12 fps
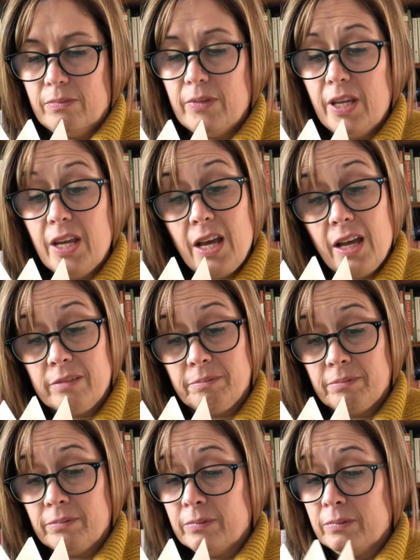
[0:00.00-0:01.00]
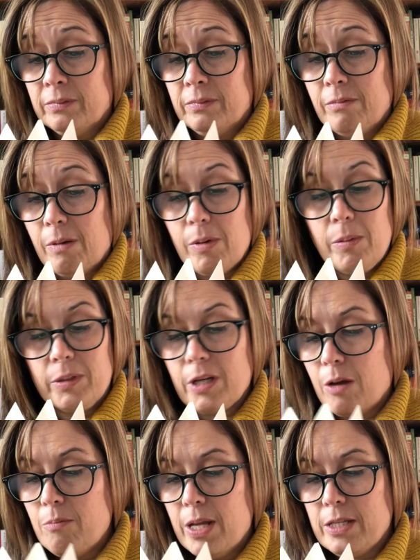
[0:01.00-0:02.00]
Yeah, my mum will
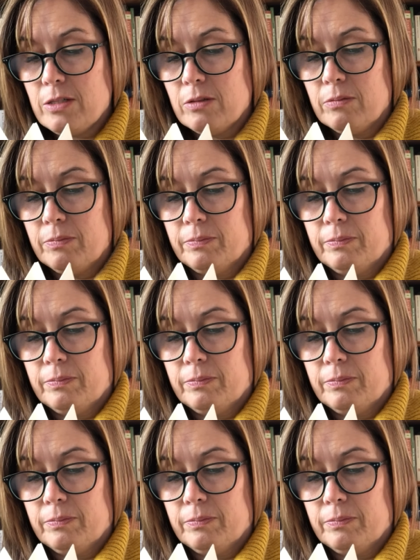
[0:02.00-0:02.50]
go mental.